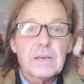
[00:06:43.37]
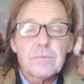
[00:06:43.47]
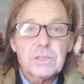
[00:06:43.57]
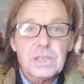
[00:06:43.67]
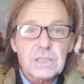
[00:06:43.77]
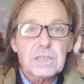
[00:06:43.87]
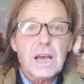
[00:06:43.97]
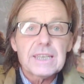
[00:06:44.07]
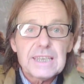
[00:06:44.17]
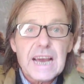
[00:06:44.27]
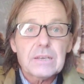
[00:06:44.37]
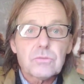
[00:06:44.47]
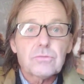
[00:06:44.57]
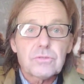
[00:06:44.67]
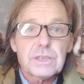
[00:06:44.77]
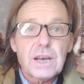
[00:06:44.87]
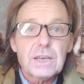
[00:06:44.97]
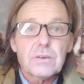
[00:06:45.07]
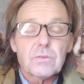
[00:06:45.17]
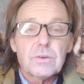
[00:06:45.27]
It was just a natural
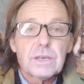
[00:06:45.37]
cycle.